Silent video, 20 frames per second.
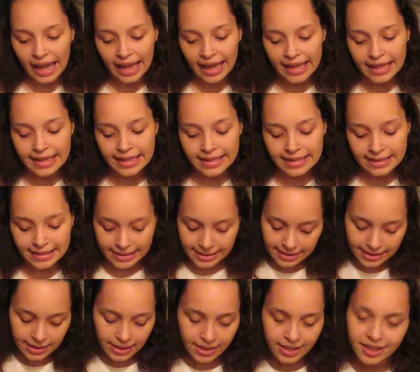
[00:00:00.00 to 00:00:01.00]

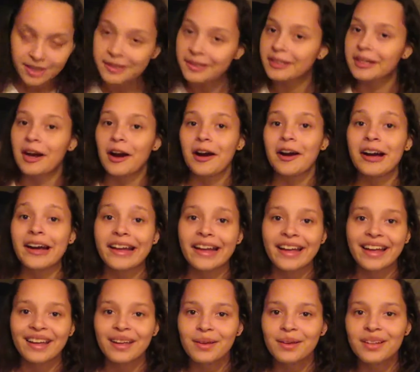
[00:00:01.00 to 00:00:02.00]
and got
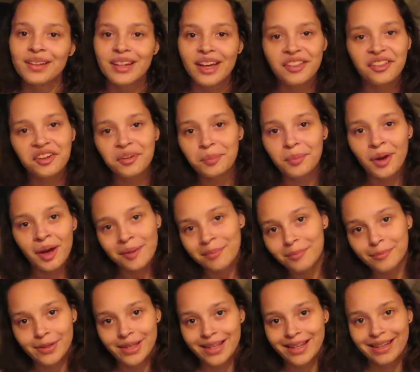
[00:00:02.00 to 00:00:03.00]
another
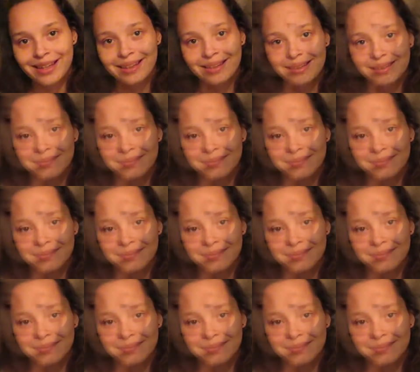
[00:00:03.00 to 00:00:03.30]
puppy.